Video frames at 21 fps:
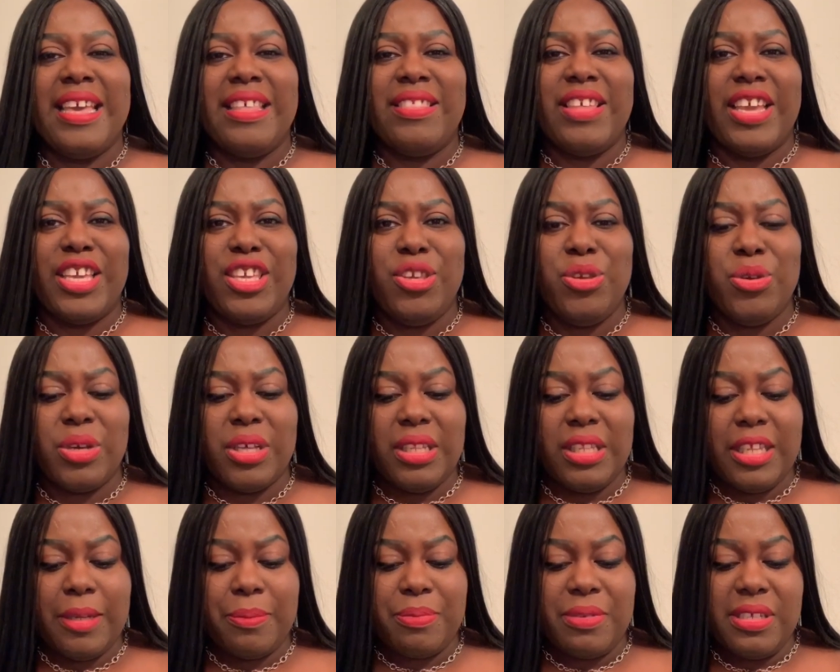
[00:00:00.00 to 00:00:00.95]
That
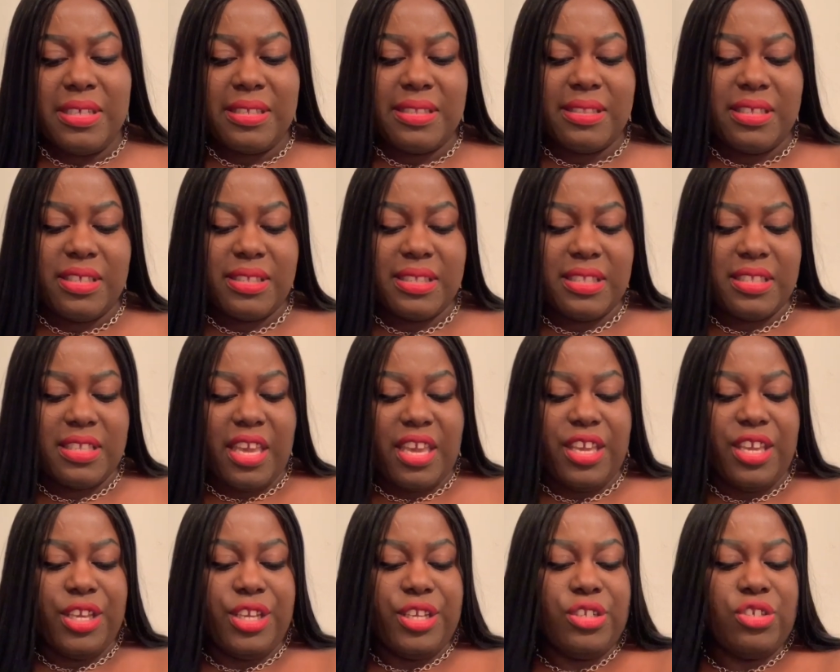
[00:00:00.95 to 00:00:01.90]
eucalyptus, the
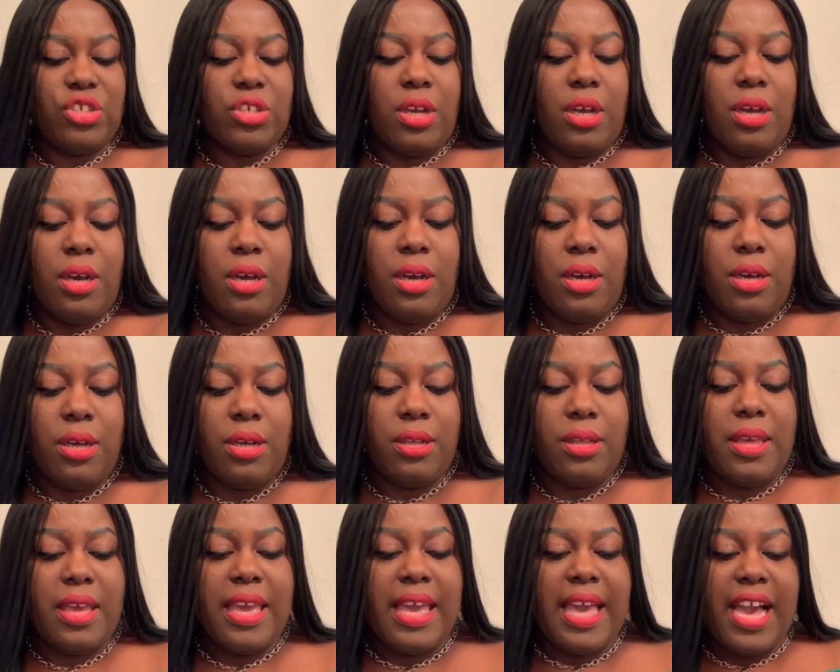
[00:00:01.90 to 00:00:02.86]
sage, oh,
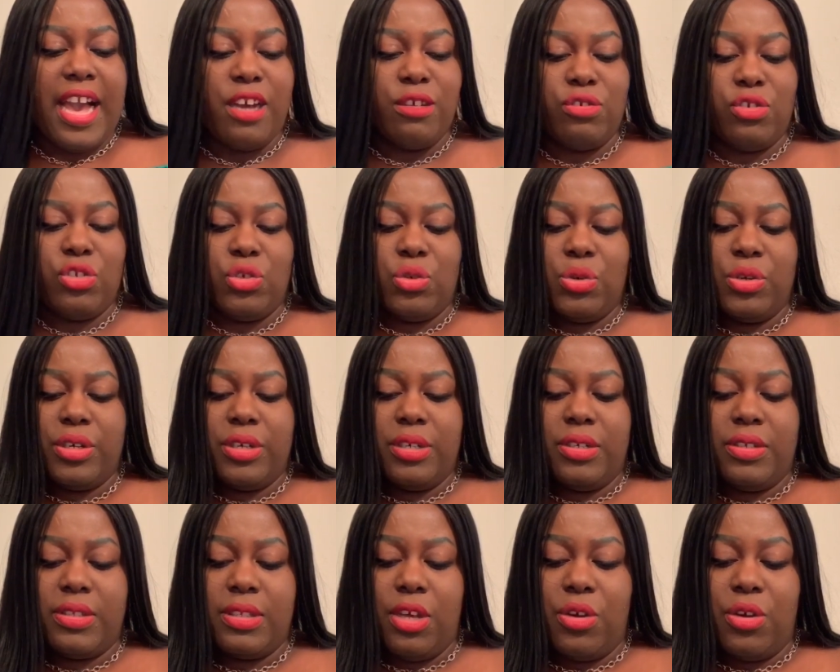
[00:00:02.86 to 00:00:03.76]
outdoors.